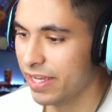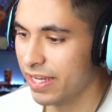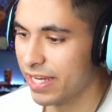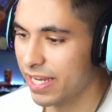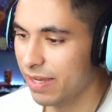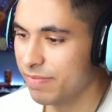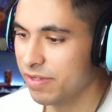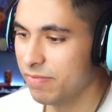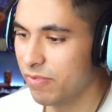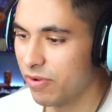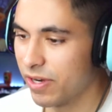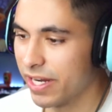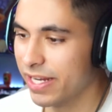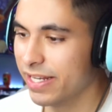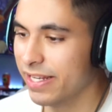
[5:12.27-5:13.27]
Captain
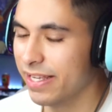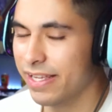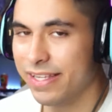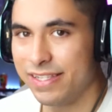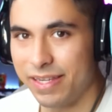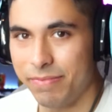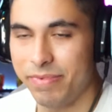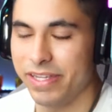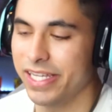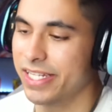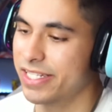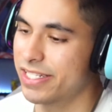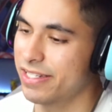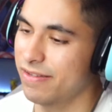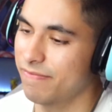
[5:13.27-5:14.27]
Morgan is a
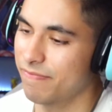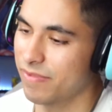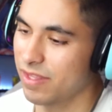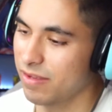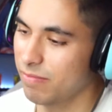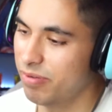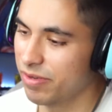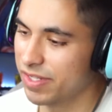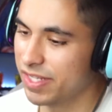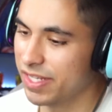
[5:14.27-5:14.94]
bitch. Pussy